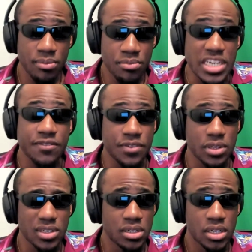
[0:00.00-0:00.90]

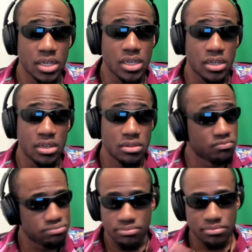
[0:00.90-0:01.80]
midfield,
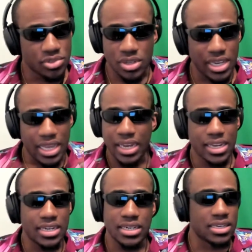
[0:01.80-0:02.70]
England,